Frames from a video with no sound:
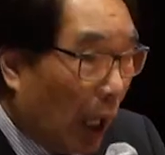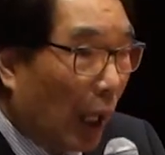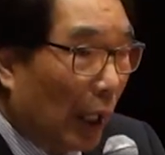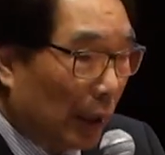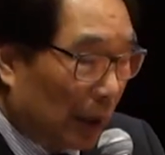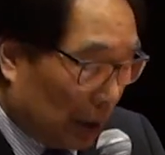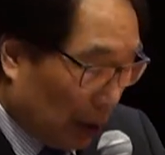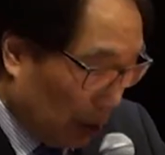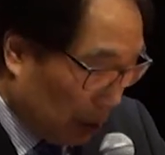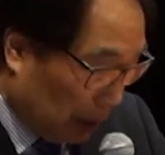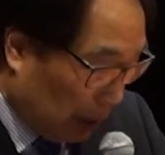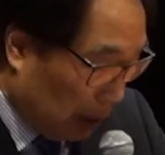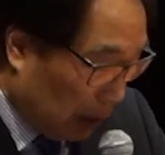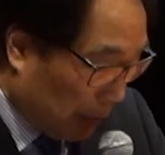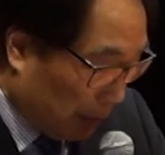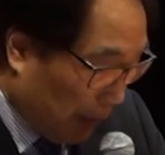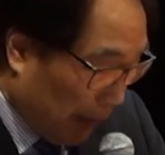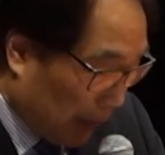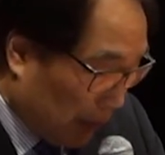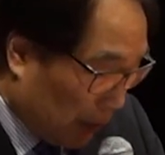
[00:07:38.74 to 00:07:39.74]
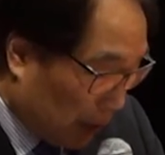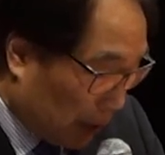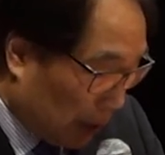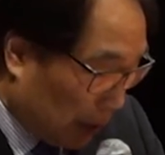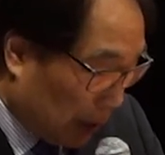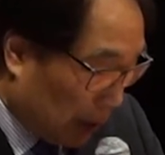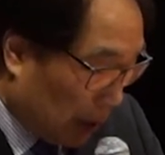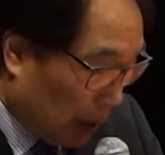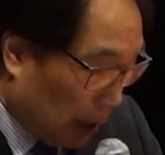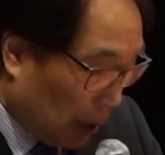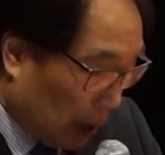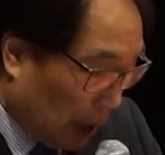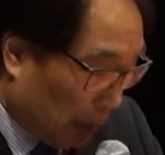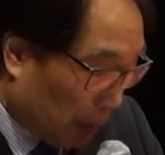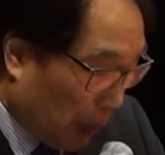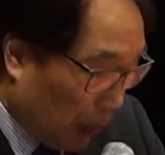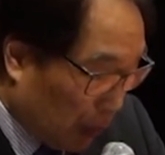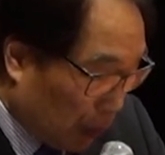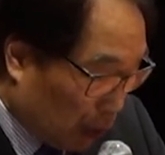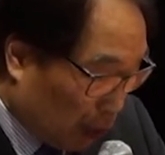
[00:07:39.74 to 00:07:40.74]
I took this picture on a
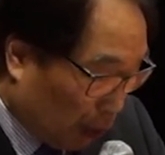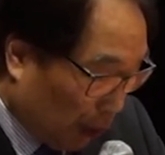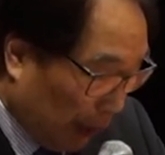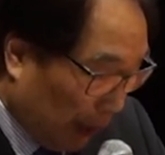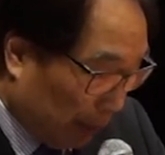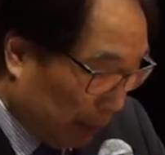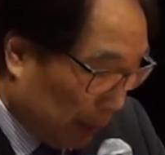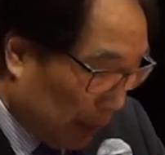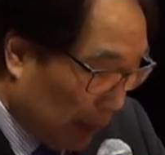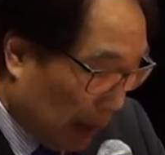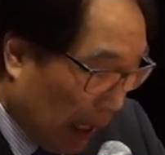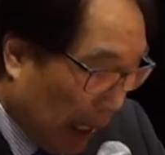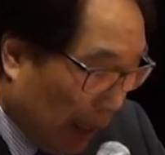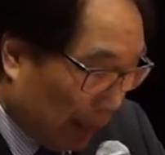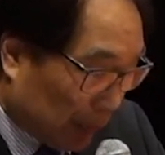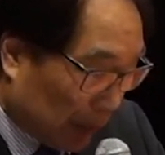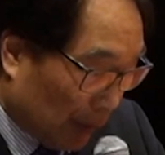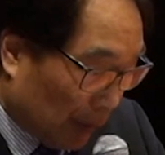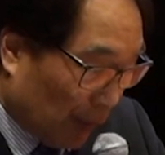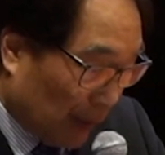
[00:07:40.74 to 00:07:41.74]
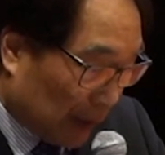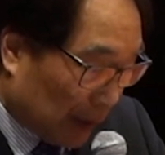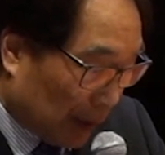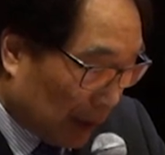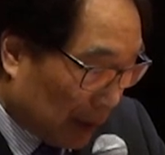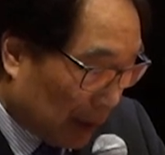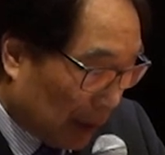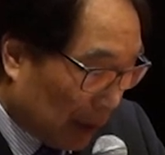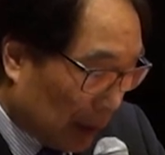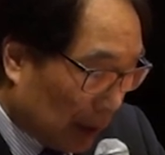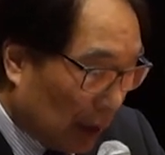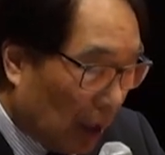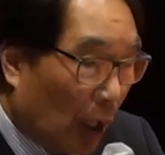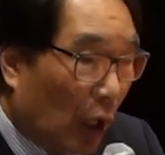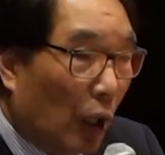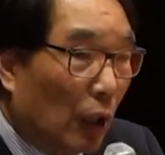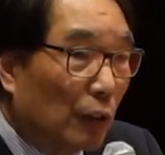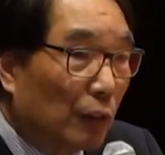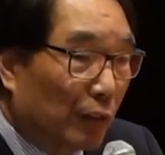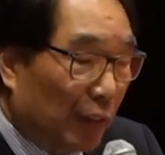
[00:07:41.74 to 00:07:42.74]
boat trip after visiting the
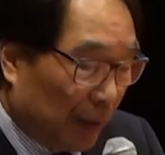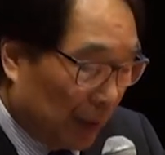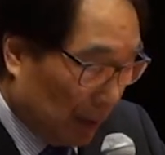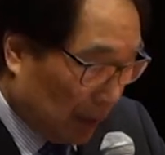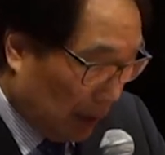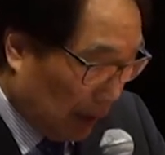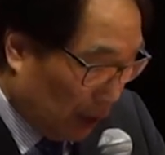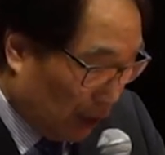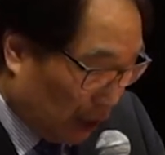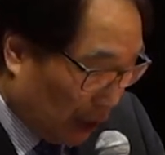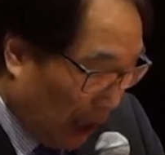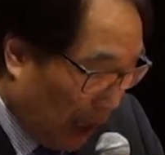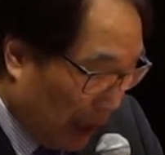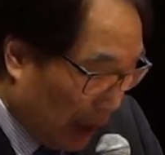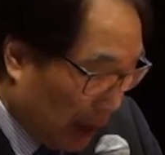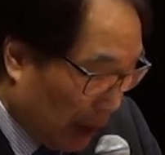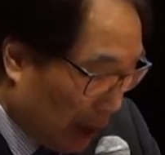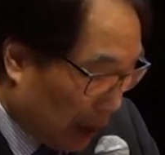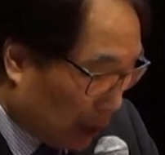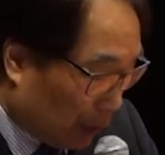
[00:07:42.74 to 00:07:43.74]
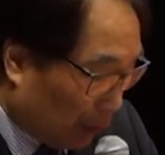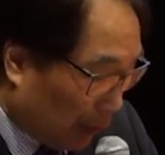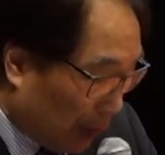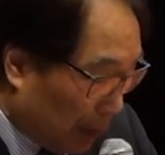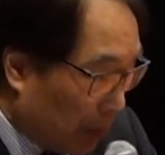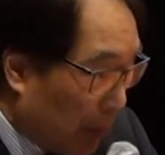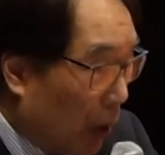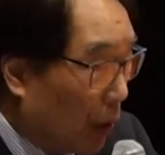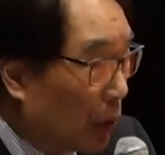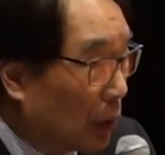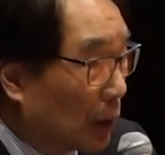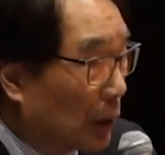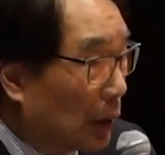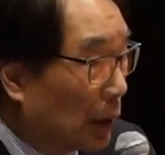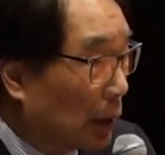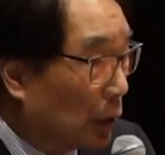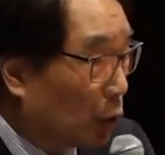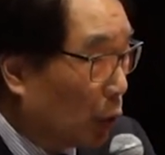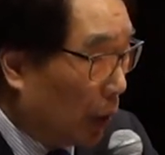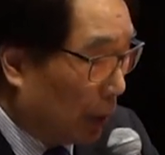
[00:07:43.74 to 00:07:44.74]
ovens in China's remote
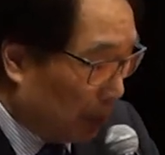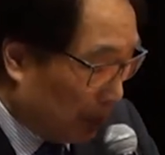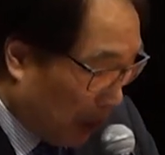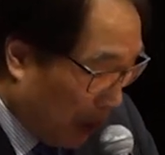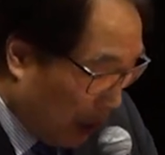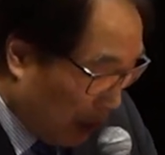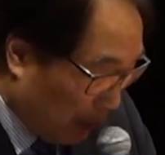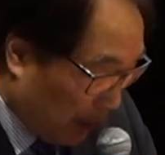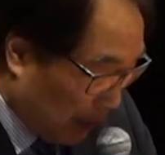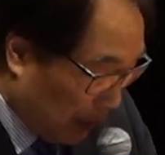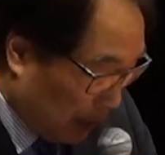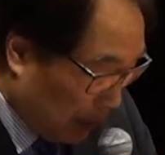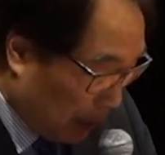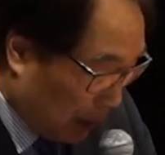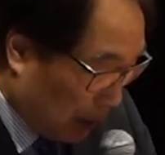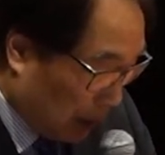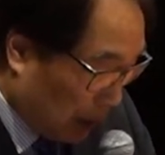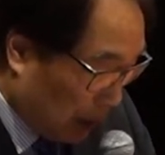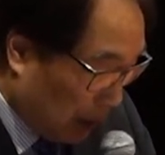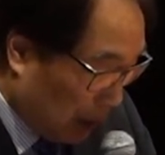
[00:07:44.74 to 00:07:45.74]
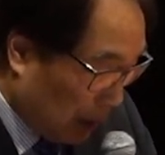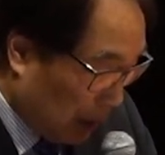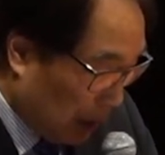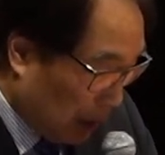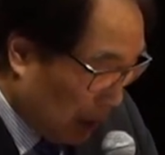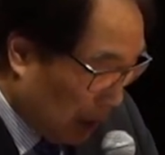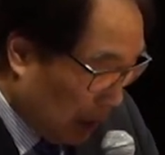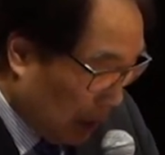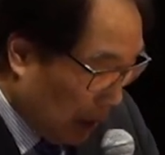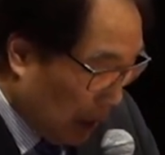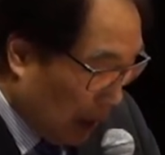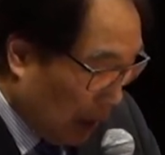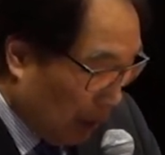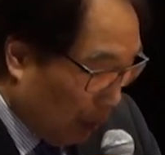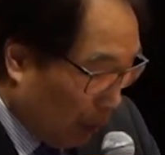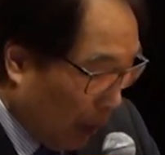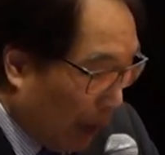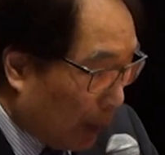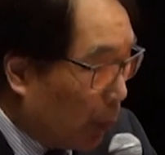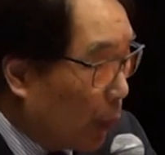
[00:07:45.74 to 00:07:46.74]
Sichuan province.
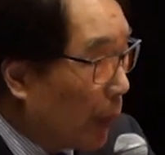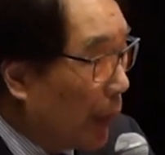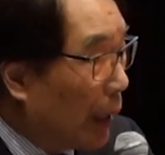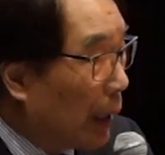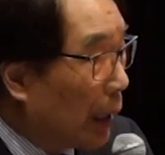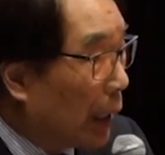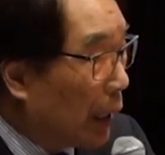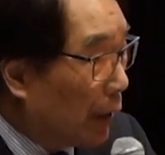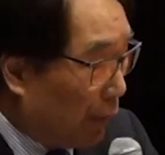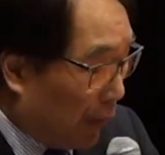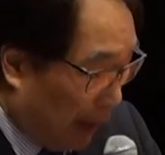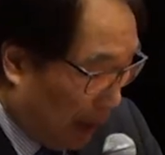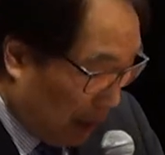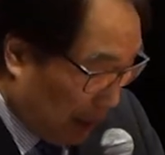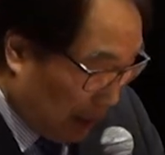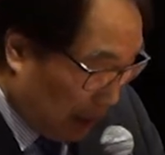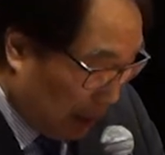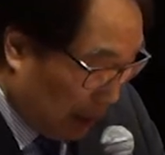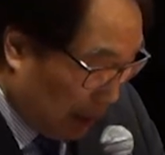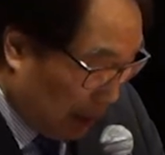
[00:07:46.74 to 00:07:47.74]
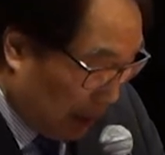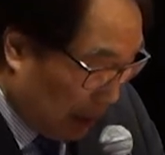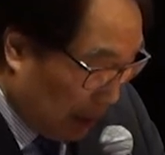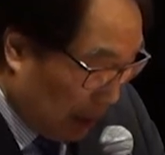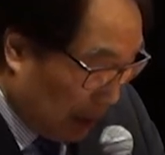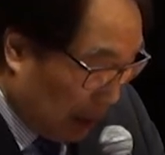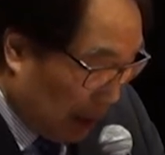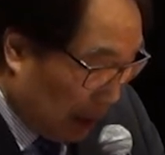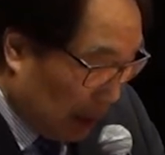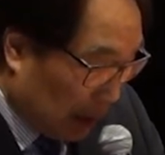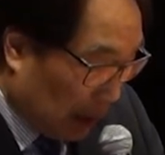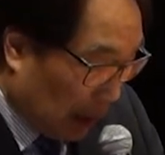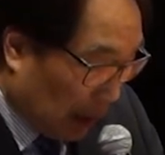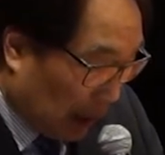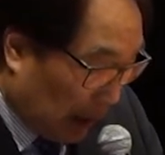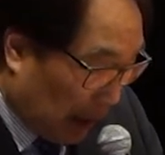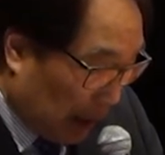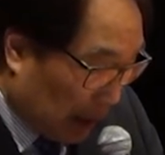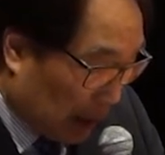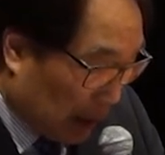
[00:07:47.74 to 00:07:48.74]
When we are leaving, the
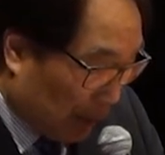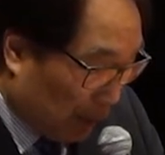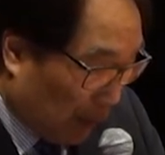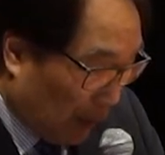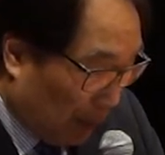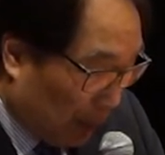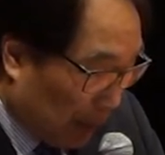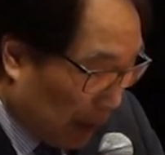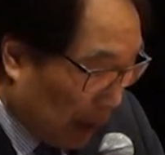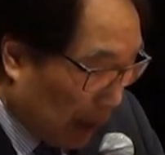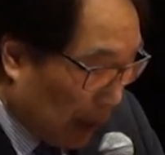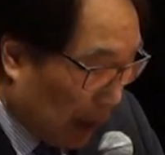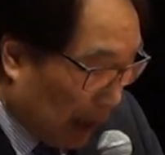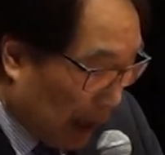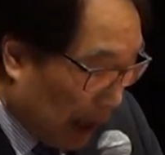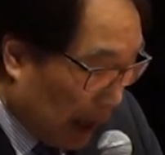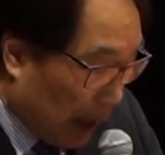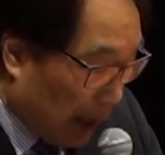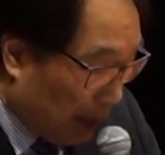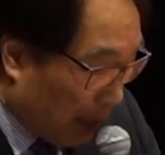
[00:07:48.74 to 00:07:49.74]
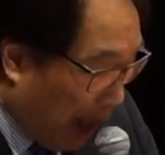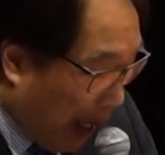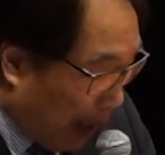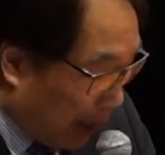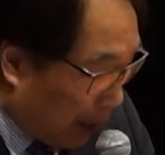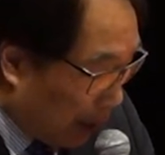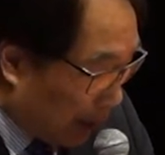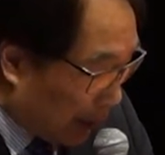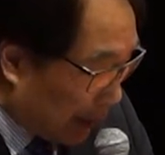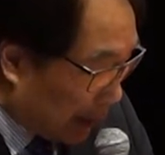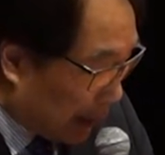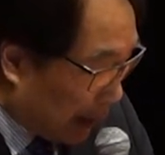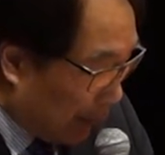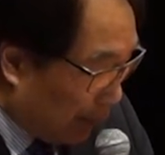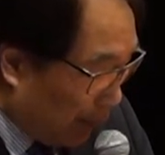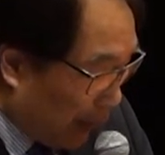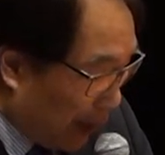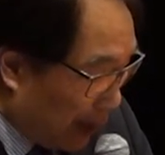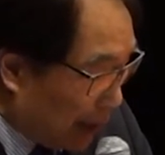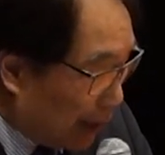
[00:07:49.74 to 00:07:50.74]
kids from the E minority
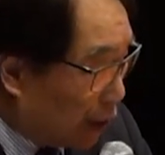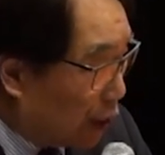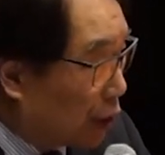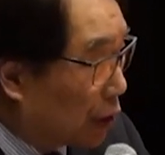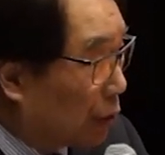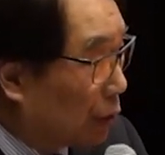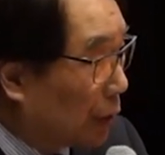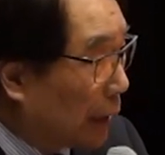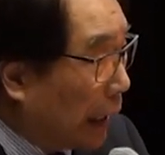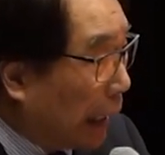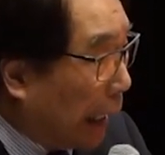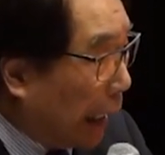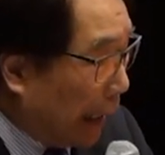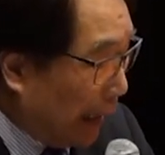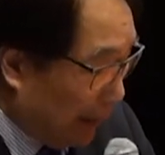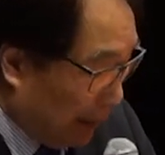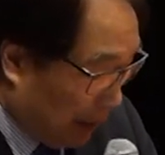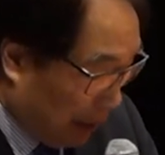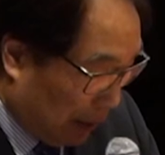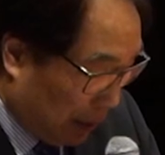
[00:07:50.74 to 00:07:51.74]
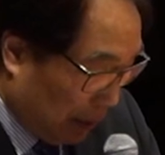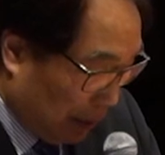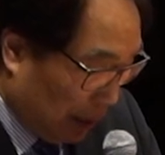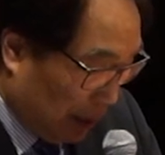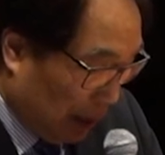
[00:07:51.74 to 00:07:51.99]
village cried.